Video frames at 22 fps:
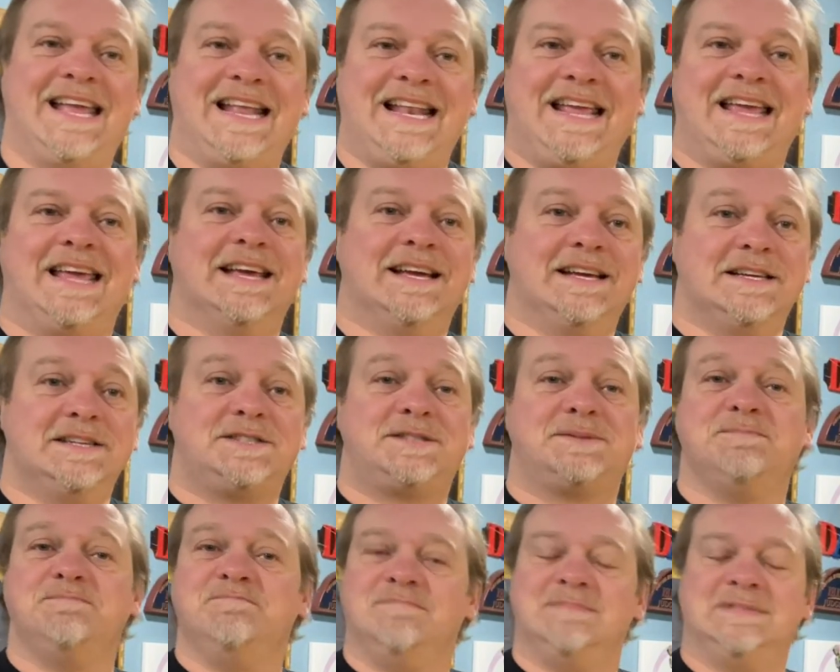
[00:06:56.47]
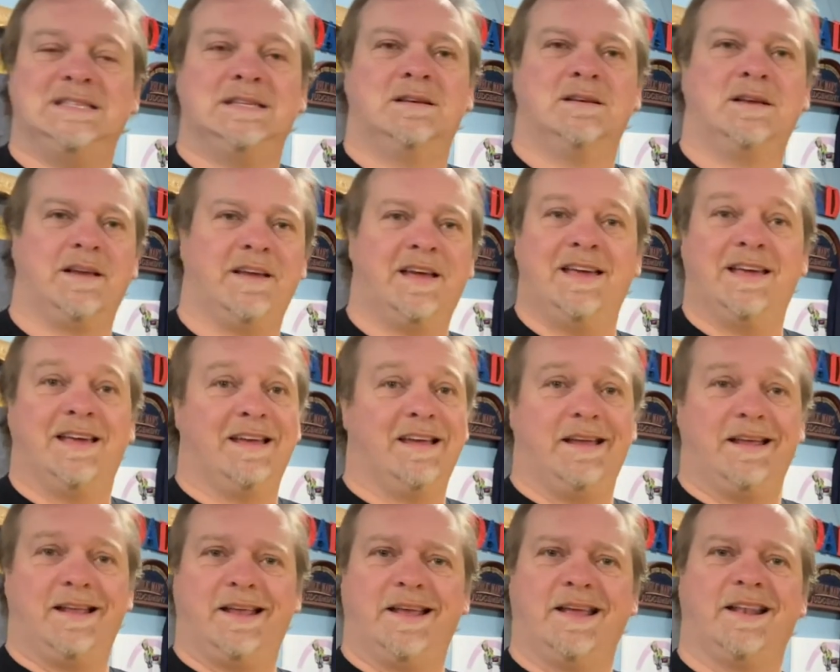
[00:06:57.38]
it is,
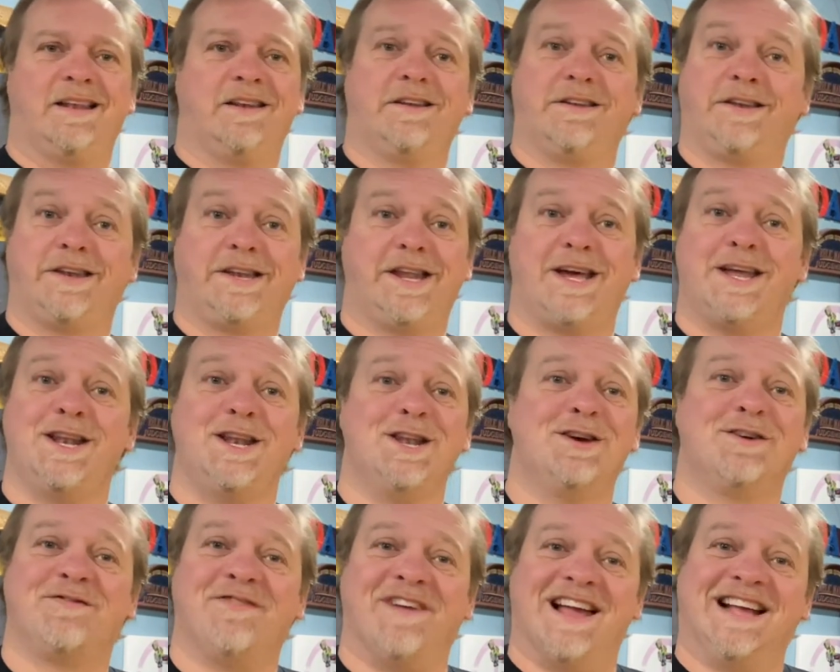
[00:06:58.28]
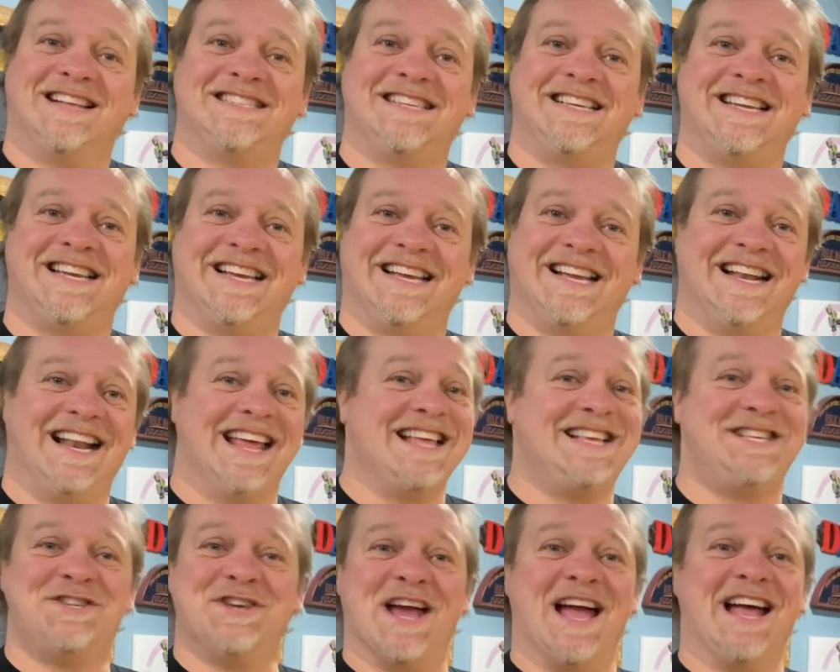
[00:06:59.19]
it doesn't look fancy. It
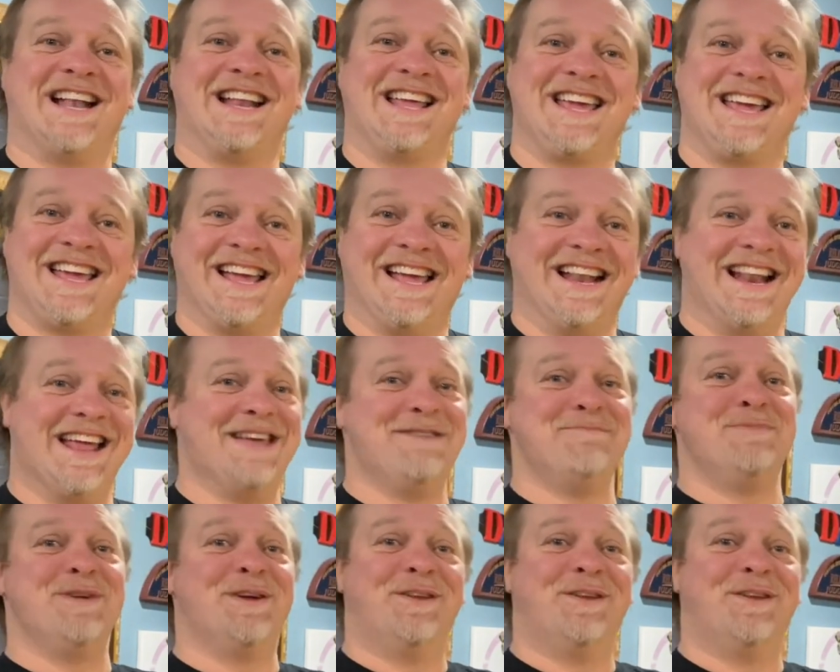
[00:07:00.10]
ain't shiny. It ain't